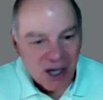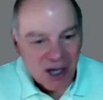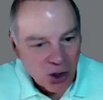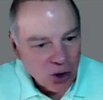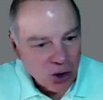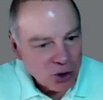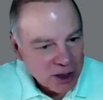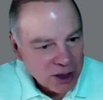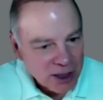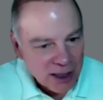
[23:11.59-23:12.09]

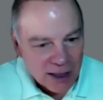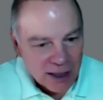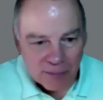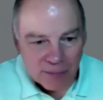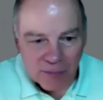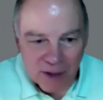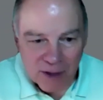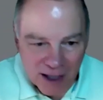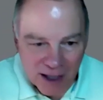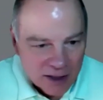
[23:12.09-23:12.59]
Oh, yeah.
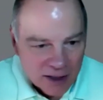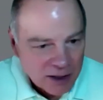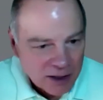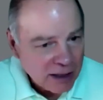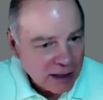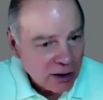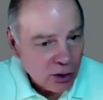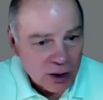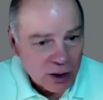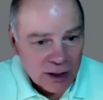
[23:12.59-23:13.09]
And
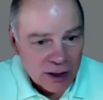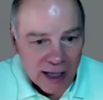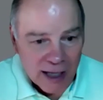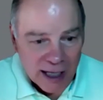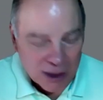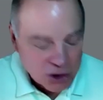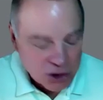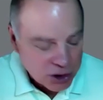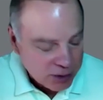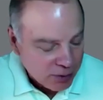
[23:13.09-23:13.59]
not only
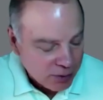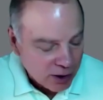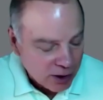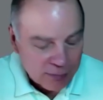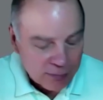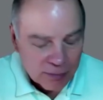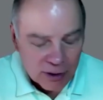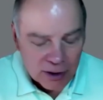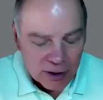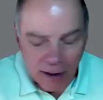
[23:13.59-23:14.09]
that,
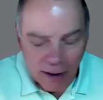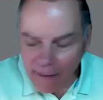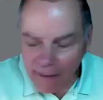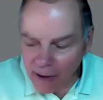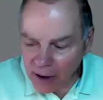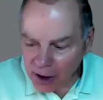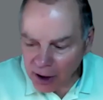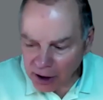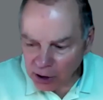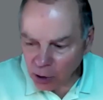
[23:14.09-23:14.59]
Jibon, but,
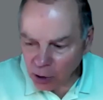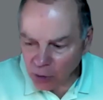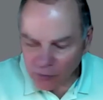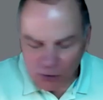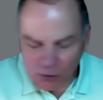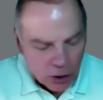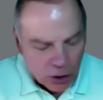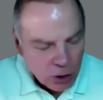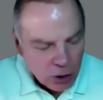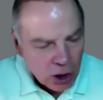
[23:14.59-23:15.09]
you know, if
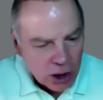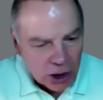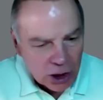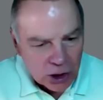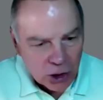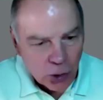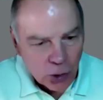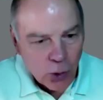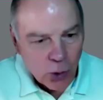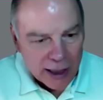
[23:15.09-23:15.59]
you look at
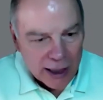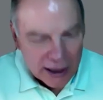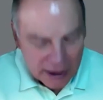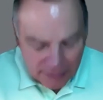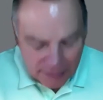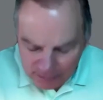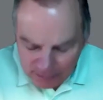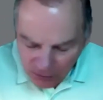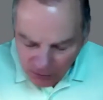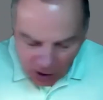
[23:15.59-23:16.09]
the way
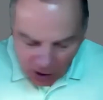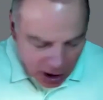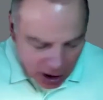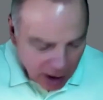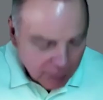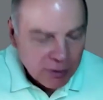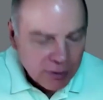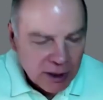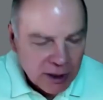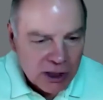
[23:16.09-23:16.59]

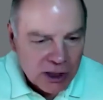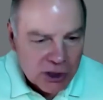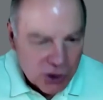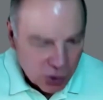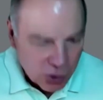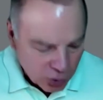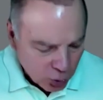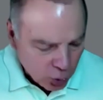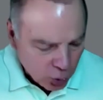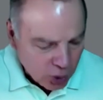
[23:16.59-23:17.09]
companies
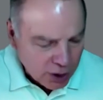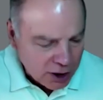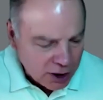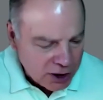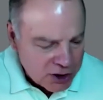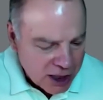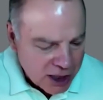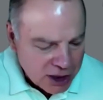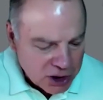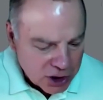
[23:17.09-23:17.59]
or
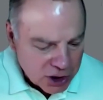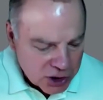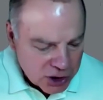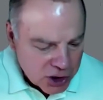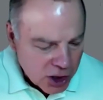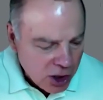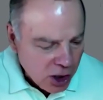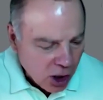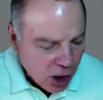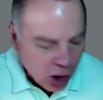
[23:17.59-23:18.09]
organizations
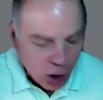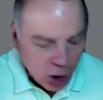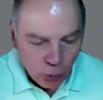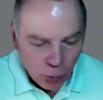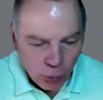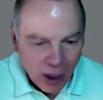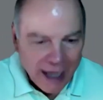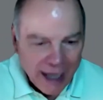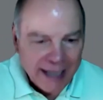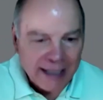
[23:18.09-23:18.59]
are
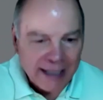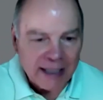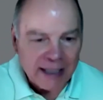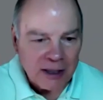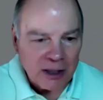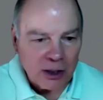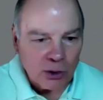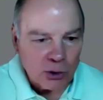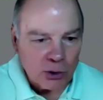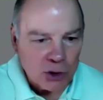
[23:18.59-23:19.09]
writing
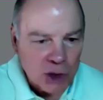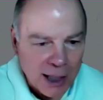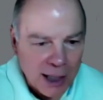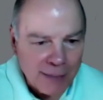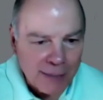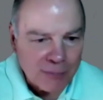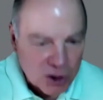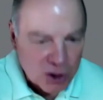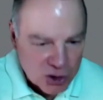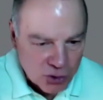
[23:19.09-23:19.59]
their
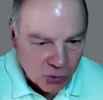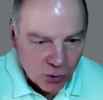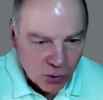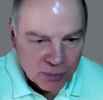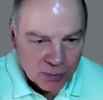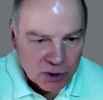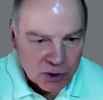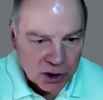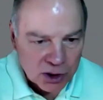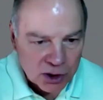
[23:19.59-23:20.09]
job
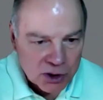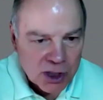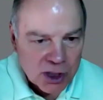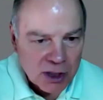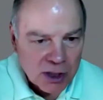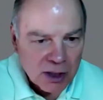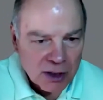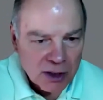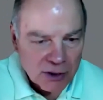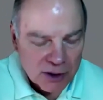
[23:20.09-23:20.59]
descriptions
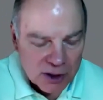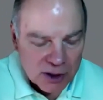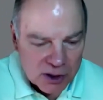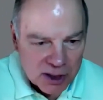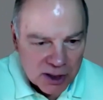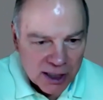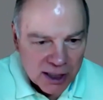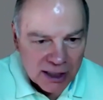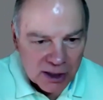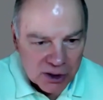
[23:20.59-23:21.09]
these
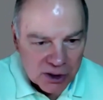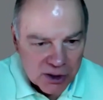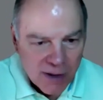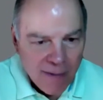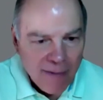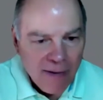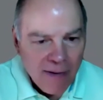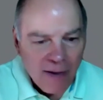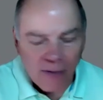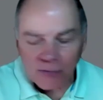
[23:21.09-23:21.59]
days,
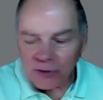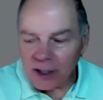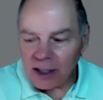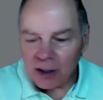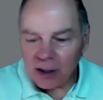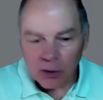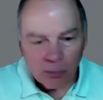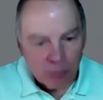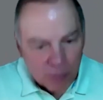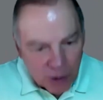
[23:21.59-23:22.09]
they
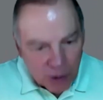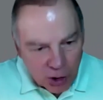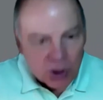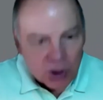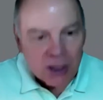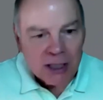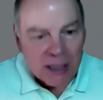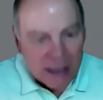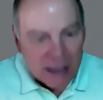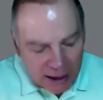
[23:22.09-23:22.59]
are
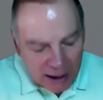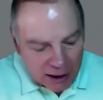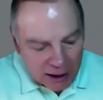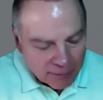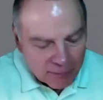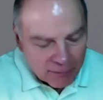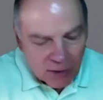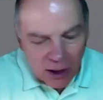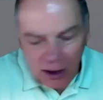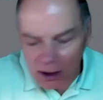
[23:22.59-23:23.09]
building
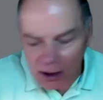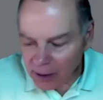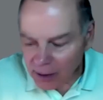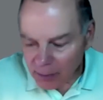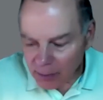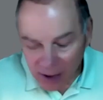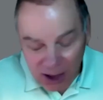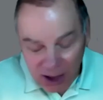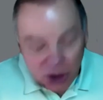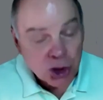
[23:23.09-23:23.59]
in
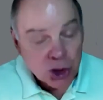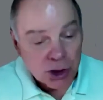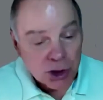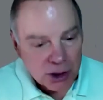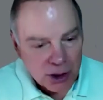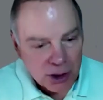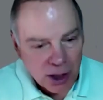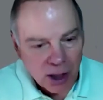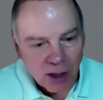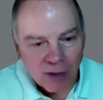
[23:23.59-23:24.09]

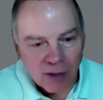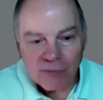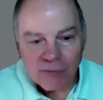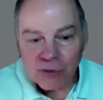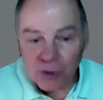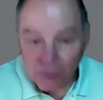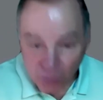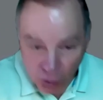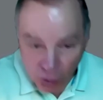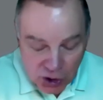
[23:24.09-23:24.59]
mention of
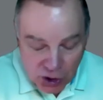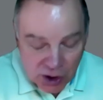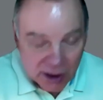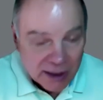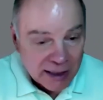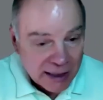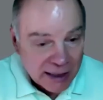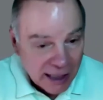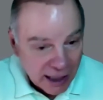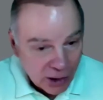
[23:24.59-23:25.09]

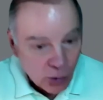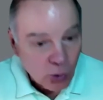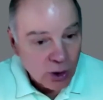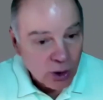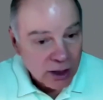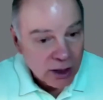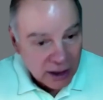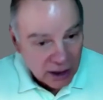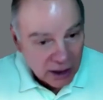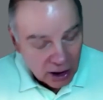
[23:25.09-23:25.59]
diversity,
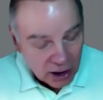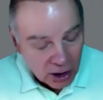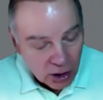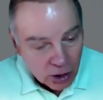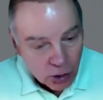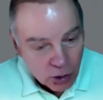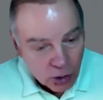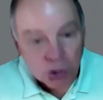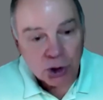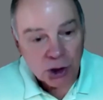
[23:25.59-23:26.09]
equity, and
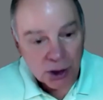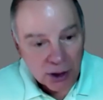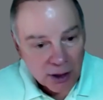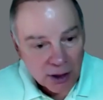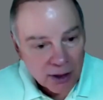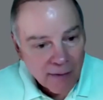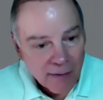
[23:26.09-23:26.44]
inclusion